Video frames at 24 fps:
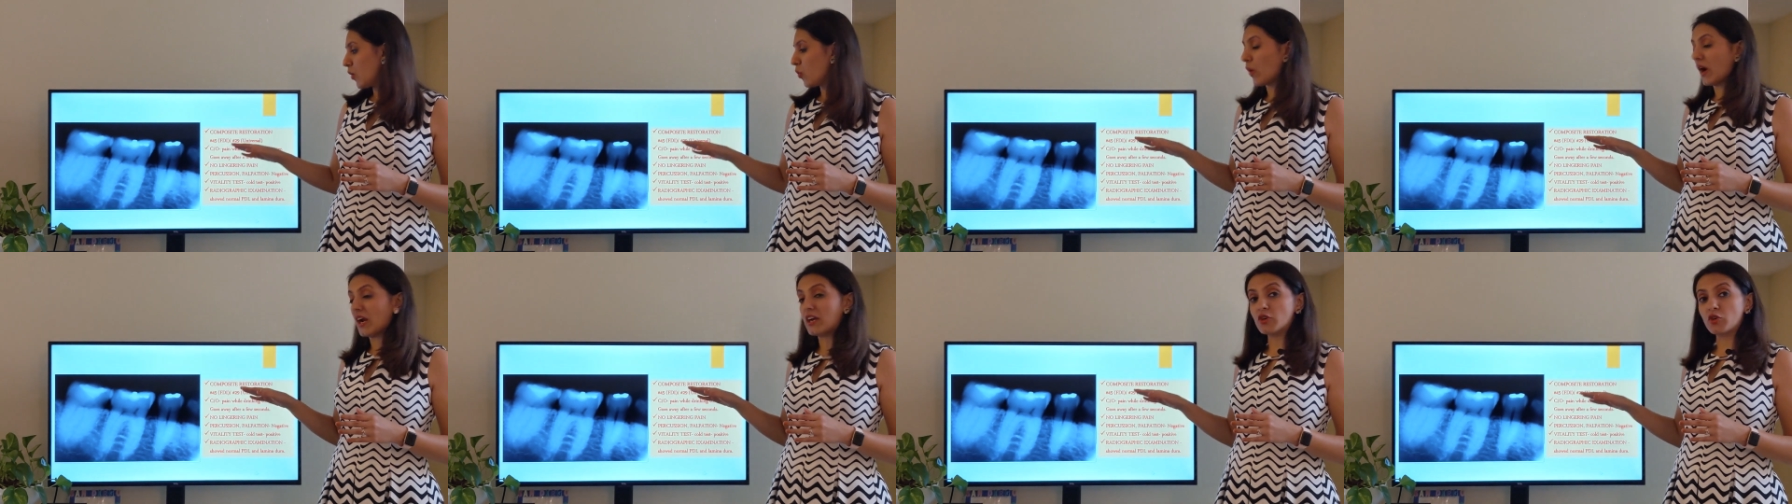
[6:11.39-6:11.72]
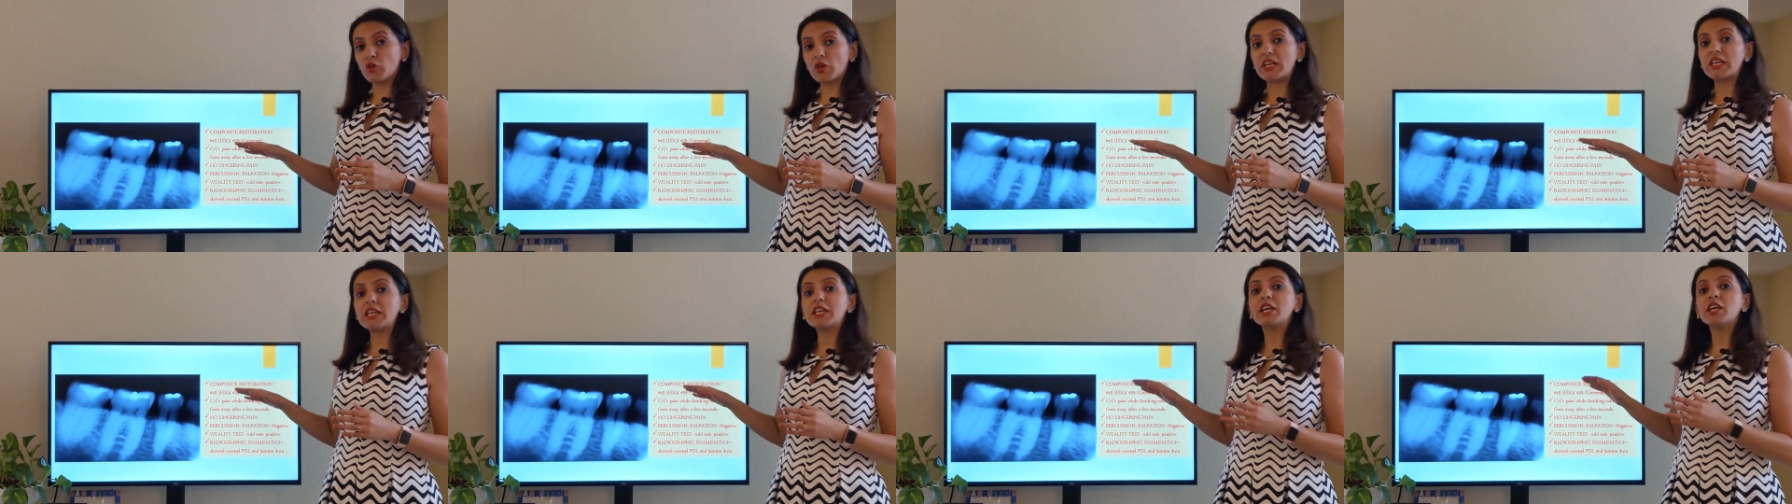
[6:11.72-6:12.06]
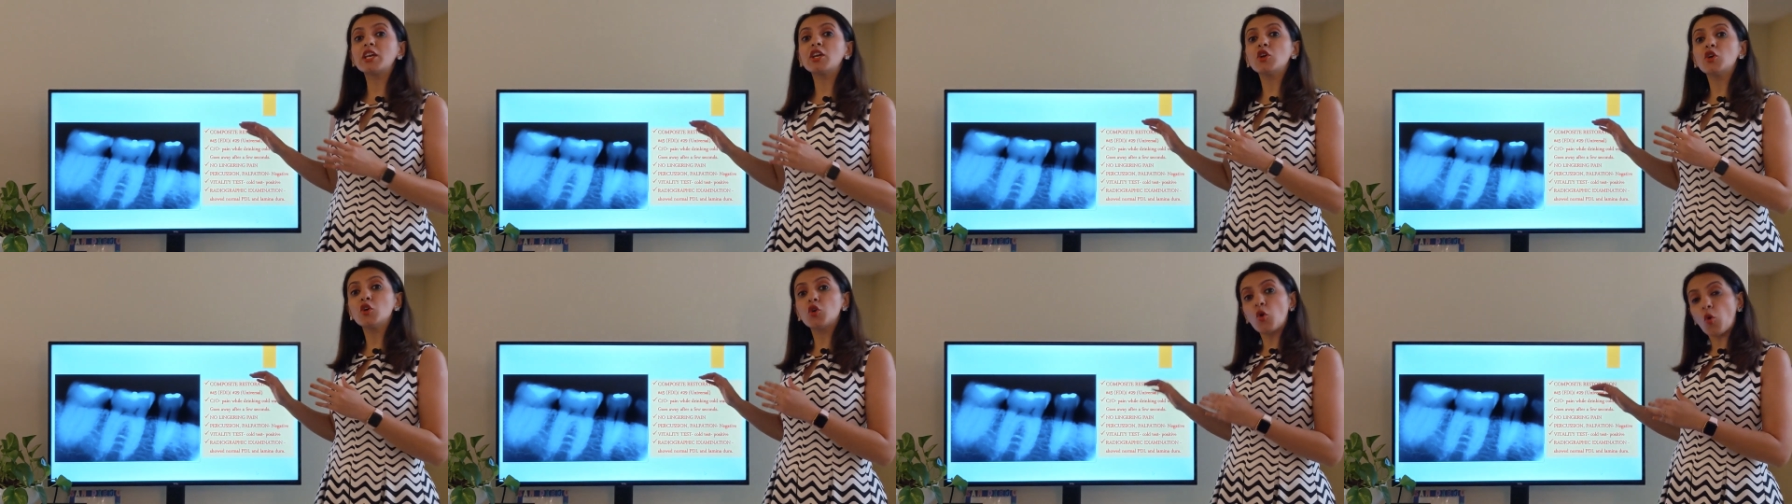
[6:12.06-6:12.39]
while
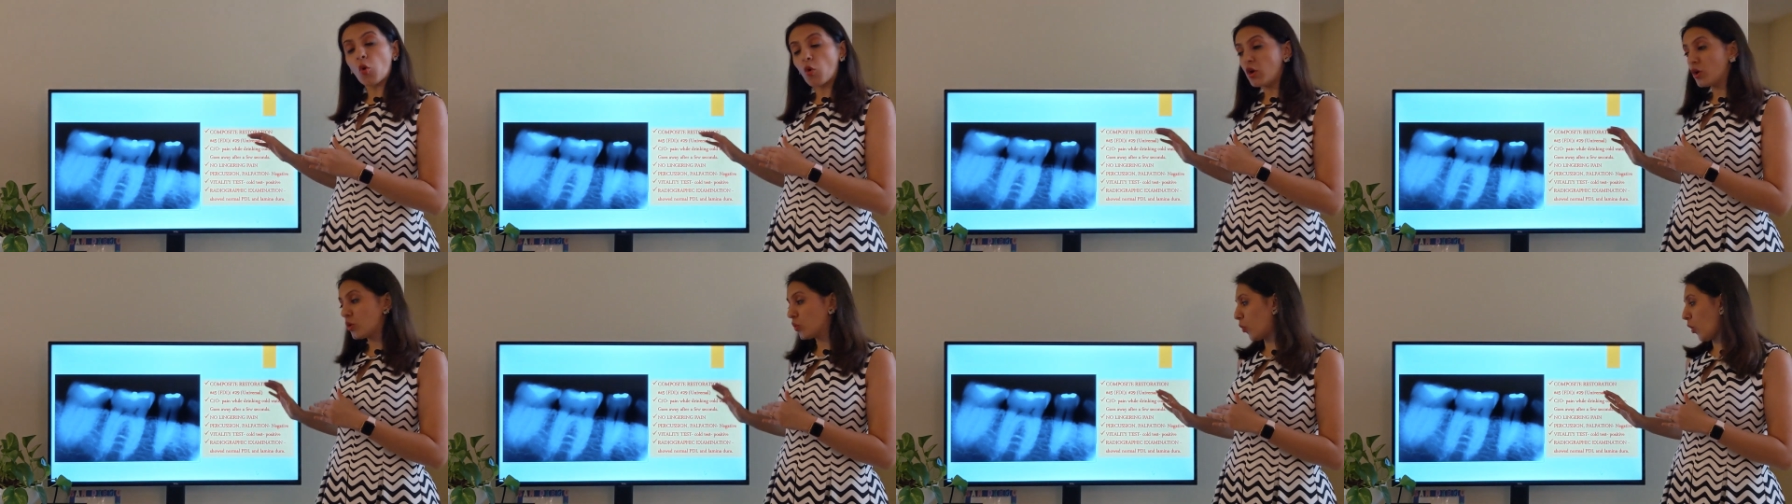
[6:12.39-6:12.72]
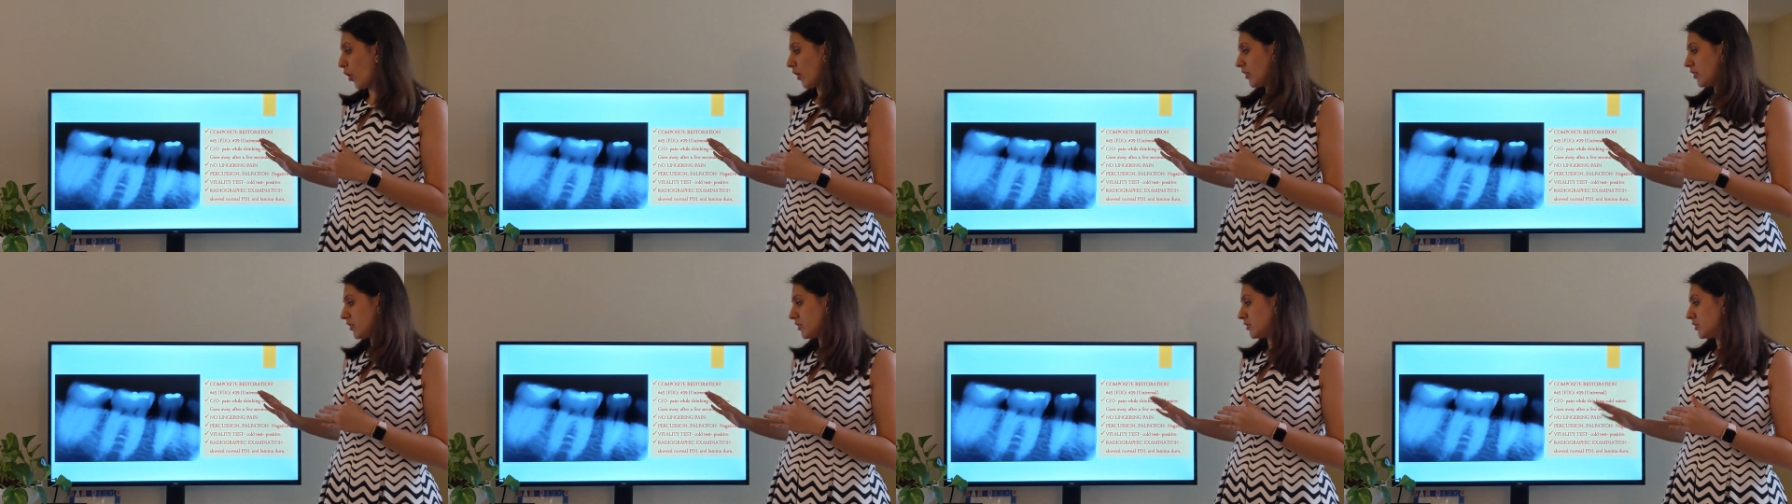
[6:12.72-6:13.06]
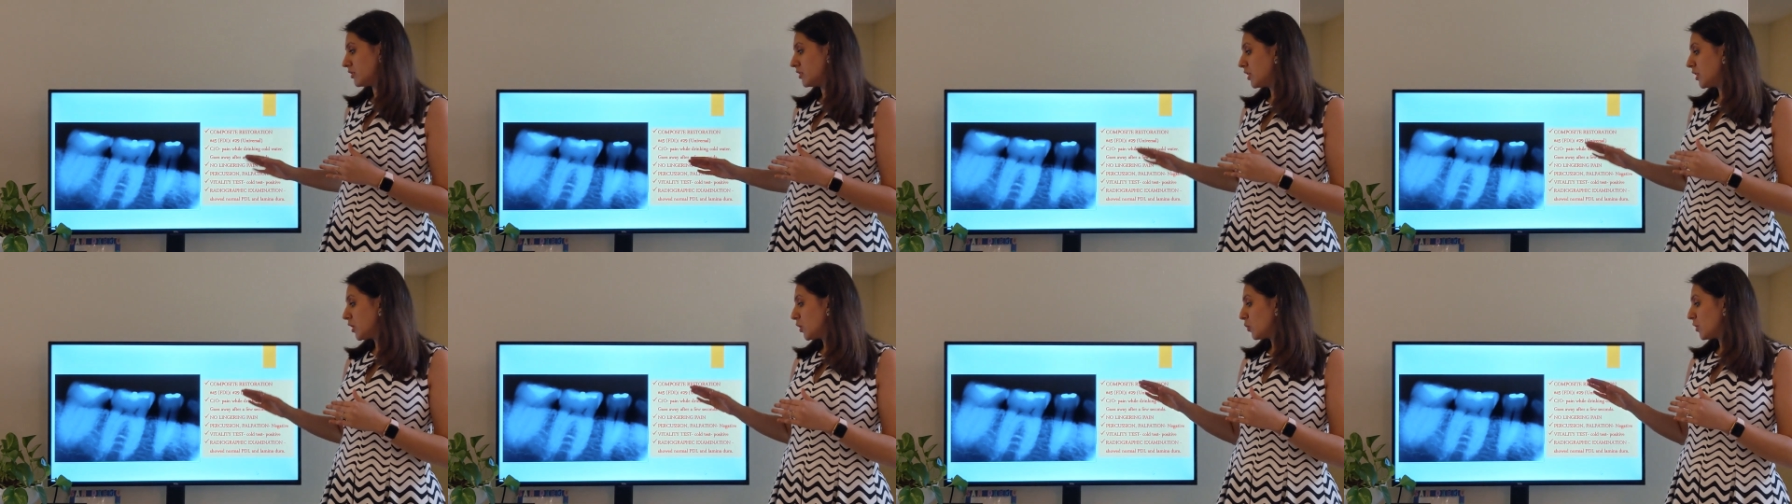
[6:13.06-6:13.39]
drinking cold water,